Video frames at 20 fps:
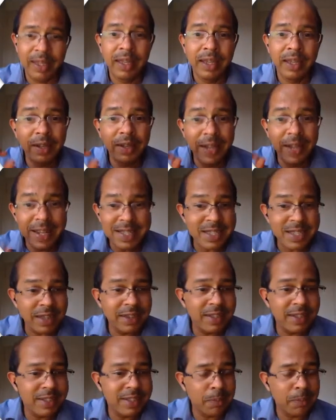Now let's set
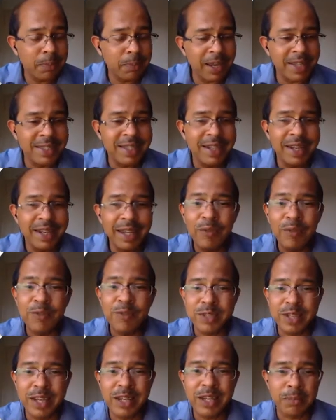this up as an if
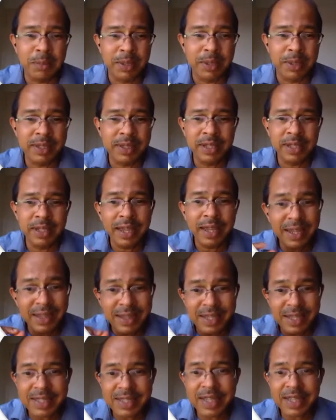statement in the
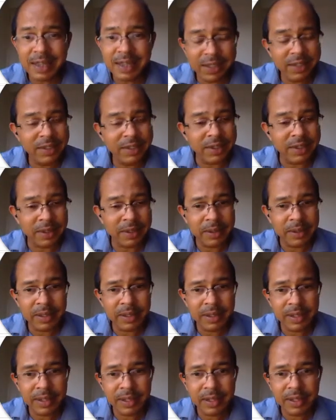cell here.
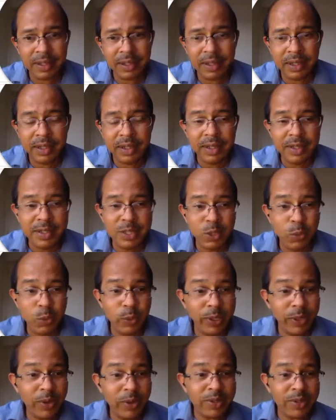So we're
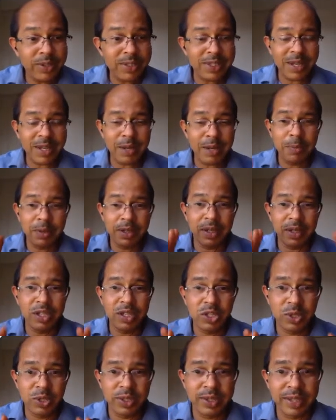going to set up a
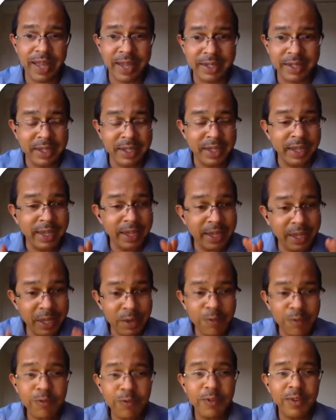condition that
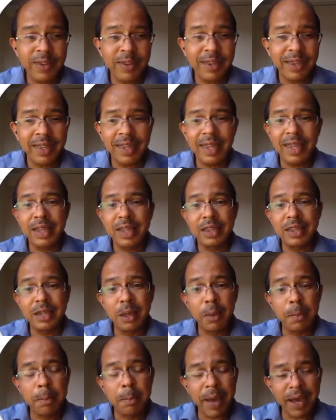if the
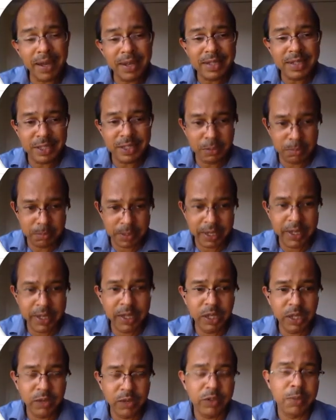balance at the beginning
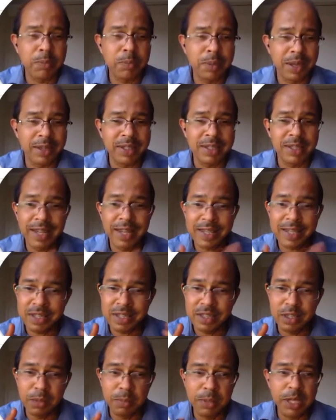of the month is less than
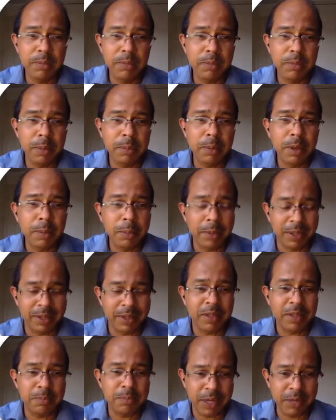the minimum monthly
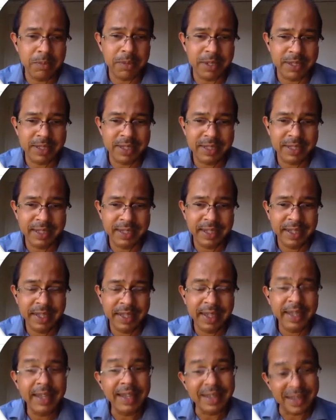payment,
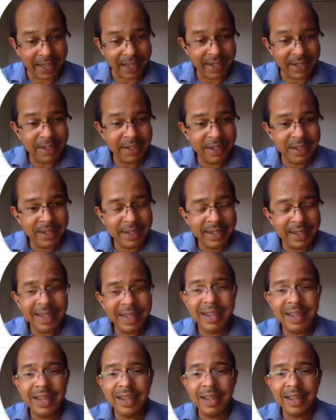then
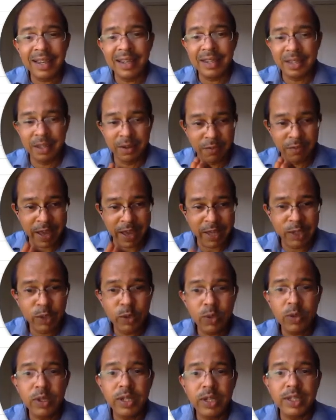the
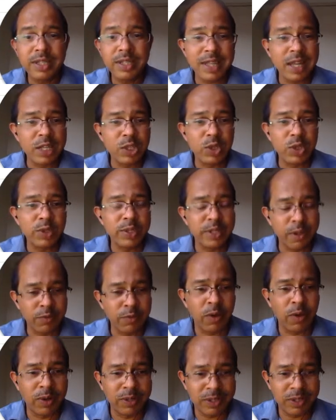value in the cell should
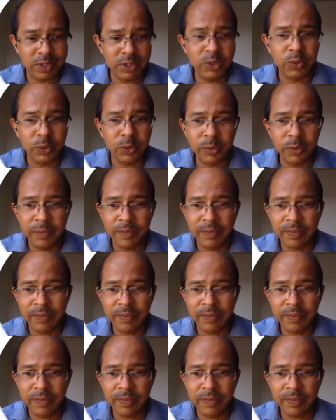default to